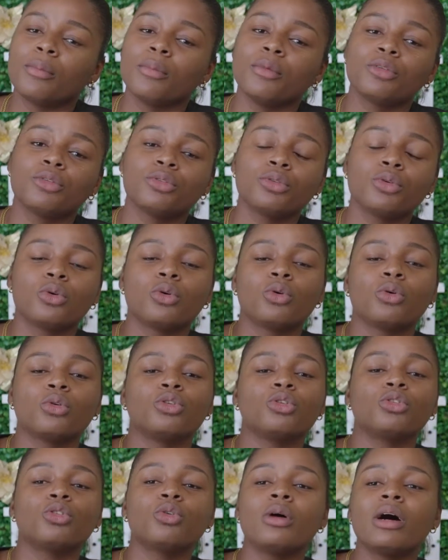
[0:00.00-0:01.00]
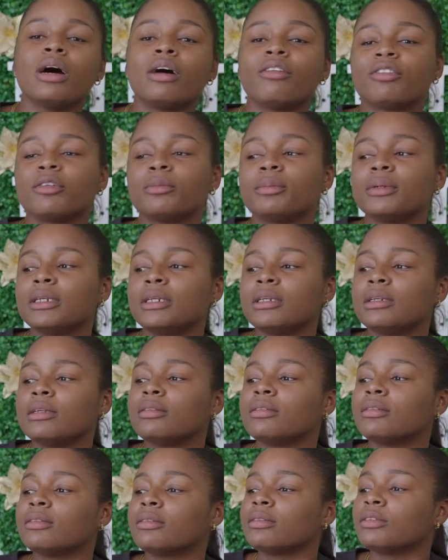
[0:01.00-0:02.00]
so you don't have to
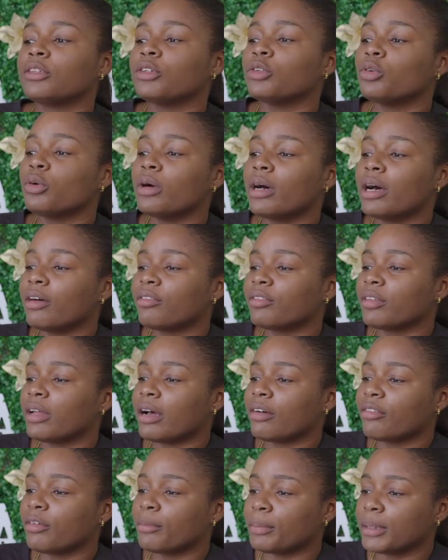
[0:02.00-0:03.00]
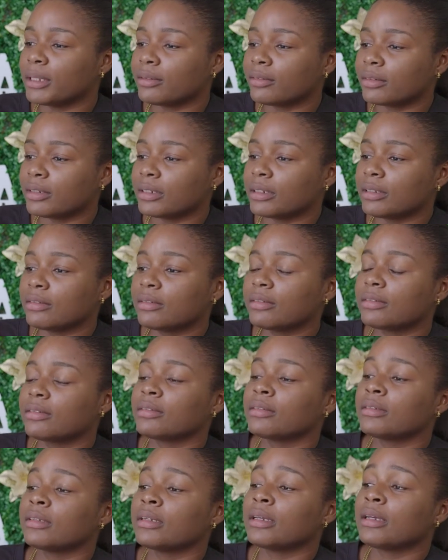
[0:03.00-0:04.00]
be, you don't have to have a
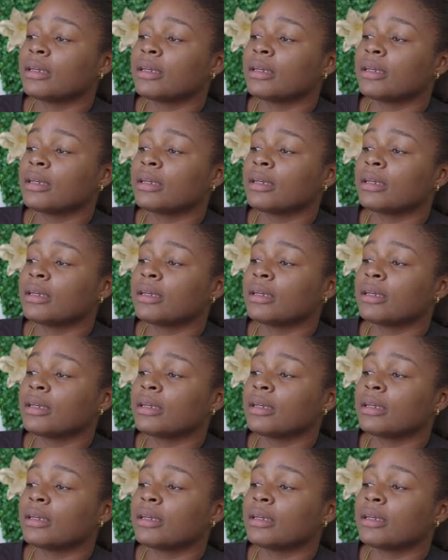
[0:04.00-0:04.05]
business